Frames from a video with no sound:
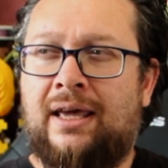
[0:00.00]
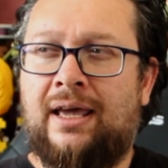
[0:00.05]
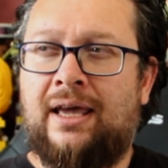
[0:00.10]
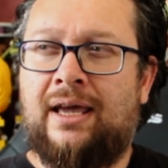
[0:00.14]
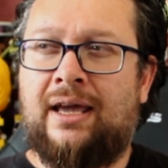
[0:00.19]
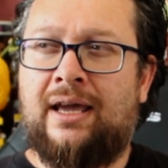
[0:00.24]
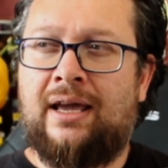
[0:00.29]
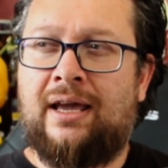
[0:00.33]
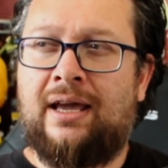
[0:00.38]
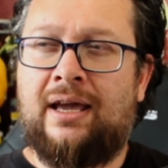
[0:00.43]

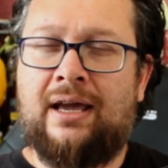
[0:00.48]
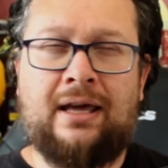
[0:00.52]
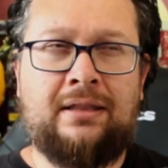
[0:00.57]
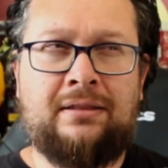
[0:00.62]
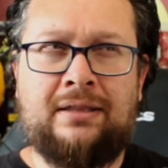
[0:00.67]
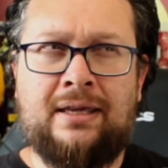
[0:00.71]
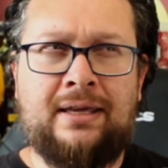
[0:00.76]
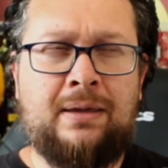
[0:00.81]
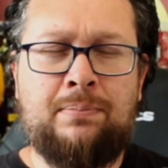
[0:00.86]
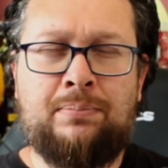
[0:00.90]
I
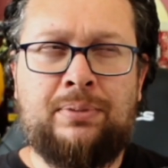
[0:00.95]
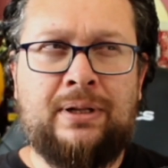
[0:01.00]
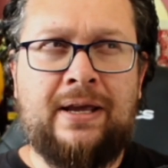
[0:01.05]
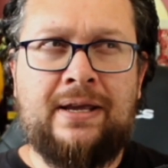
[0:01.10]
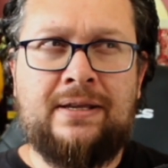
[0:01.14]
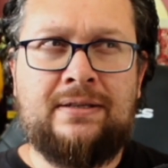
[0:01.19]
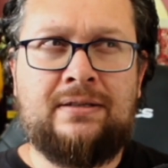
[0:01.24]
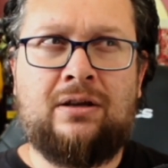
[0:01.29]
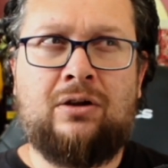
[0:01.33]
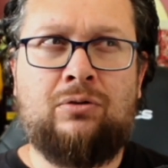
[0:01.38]
think he
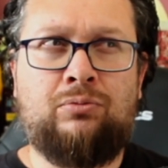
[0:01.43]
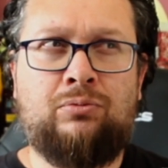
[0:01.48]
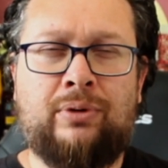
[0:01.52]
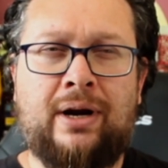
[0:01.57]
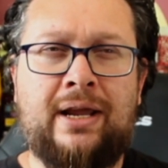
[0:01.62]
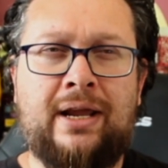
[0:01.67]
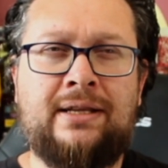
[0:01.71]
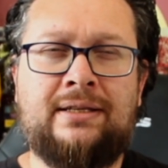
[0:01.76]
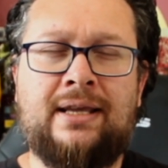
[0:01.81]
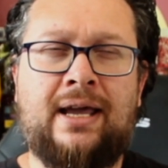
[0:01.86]
plays
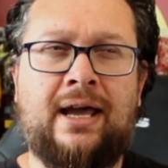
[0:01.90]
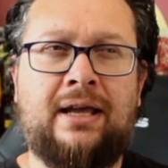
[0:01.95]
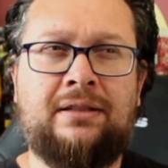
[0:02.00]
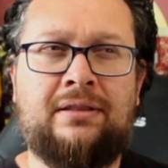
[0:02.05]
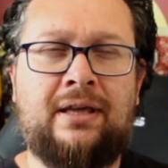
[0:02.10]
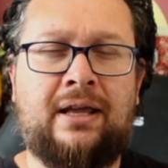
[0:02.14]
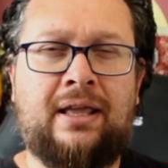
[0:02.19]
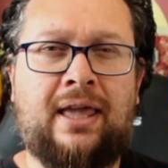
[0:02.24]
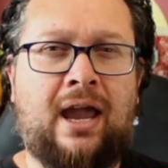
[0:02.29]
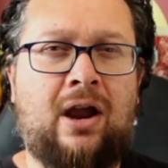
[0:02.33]
great at
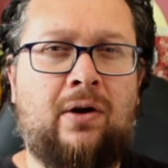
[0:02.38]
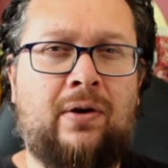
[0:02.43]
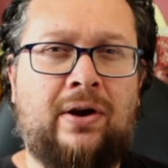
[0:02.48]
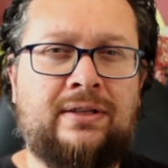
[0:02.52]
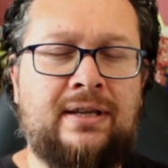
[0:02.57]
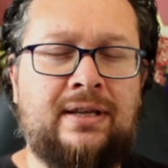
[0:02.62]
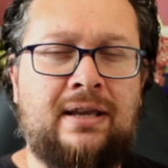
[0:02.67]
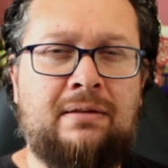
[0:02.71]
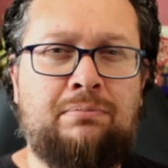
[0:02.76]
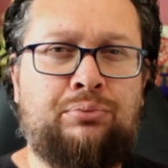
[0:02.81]
that
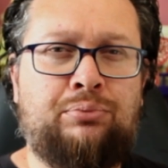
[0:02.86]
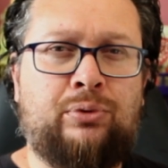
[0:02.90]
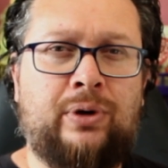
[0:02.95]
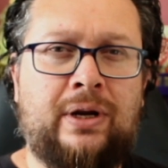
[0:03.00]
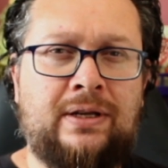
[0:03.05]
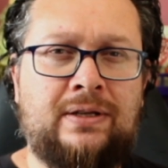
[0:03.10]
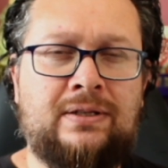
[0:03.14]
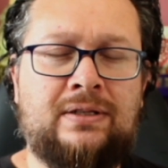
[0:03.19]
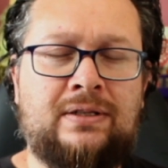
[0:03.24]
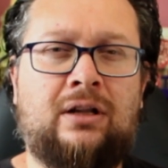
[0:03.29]
character. He
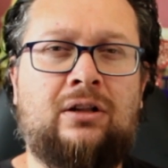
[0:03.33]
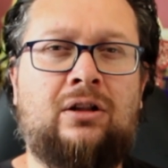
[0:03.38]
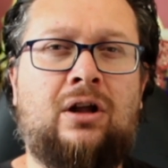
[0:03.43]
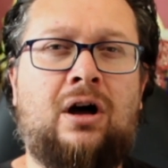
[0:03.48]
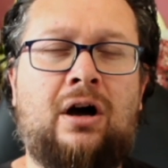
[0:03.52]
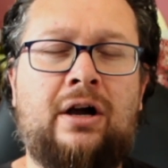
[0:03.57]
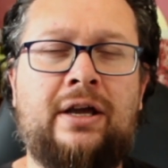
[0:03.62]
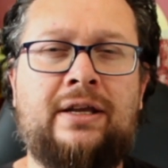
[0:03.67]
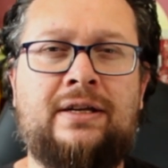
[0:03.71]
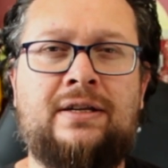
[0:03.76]
brings a
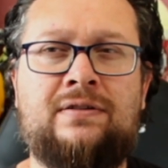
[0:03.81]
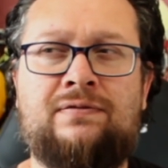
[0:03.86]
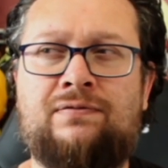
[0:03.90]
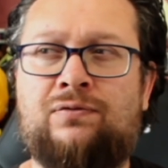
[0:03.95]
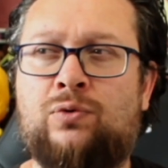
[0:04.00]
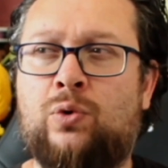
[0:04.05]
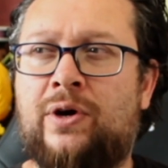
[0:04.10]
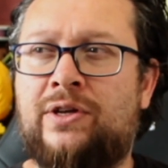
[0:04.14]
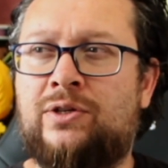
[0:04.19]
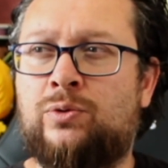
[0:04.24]
lot in his
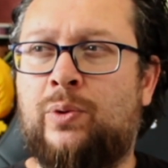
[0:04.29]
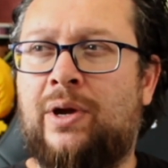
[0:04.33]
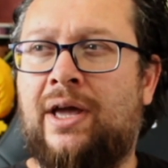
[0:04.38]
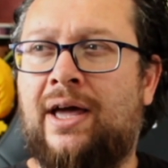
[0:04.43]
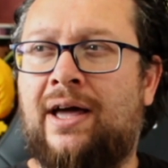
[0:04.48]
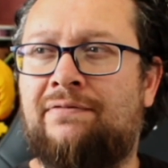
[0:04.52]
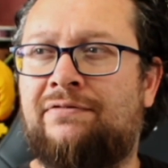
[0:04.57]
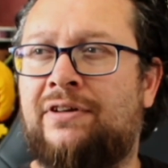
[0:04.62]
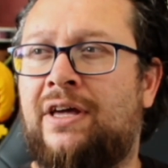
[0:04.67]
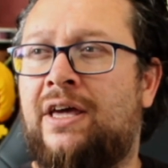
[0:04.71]
voice. We
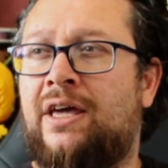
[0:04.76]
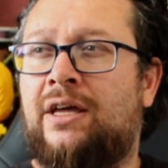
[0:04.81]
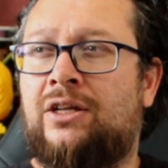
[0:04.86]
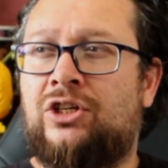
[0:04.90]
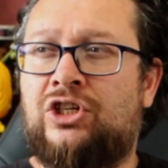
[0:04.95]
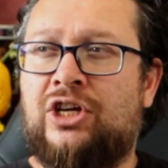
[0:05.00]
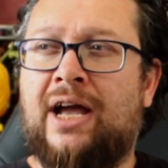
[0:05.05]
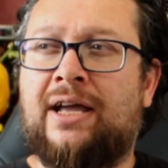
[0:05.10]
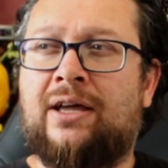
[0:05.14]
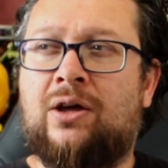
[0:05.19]
have
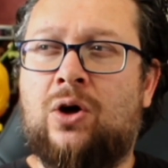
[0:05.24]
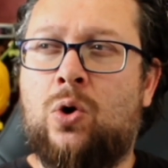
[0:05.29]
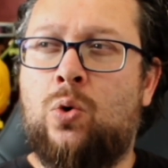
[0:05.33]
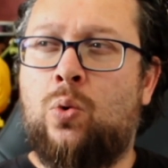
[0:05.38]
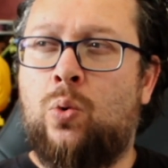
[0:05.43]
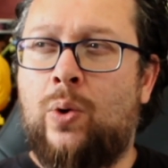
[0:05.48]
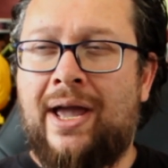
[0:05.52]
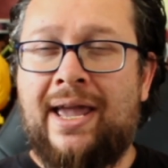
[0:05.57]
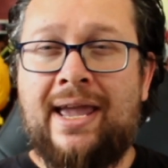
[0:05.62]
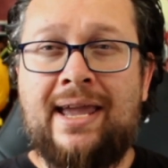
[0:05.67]
Jack
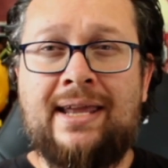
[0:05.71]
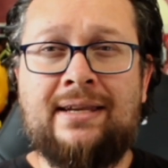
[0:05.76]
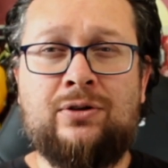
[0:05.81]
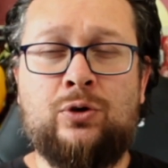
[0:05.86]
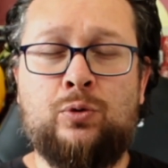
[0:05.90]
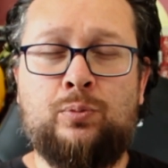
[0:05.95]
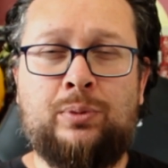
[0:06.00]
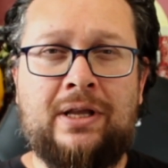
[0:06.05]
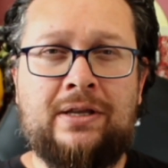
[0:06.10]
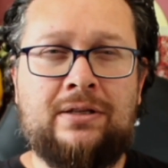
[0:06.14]
Quaid, who
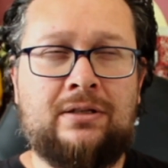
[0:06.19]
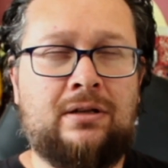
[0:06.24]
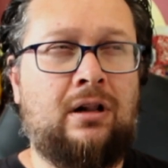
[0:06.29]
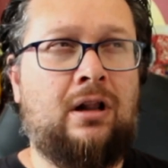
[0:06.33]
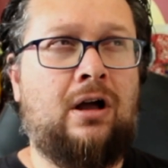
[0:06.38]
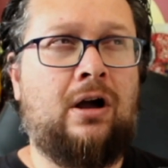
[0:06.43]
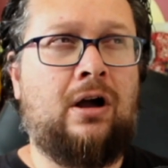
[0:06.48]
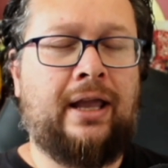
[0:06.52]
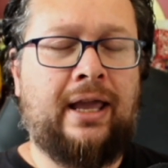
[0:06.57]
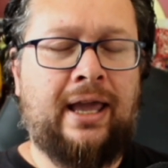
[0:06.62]
plays
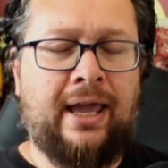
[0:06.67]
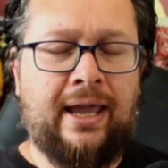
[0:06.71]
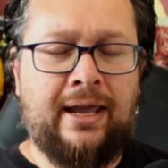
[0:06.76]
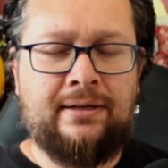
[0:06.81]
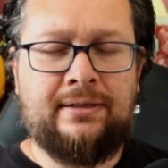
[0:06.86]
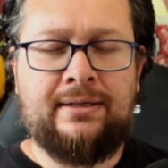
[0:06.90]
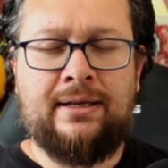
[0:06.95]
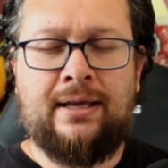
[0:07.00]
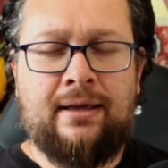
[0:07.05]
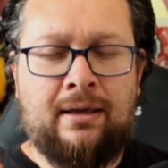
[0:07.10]
Clark Kent.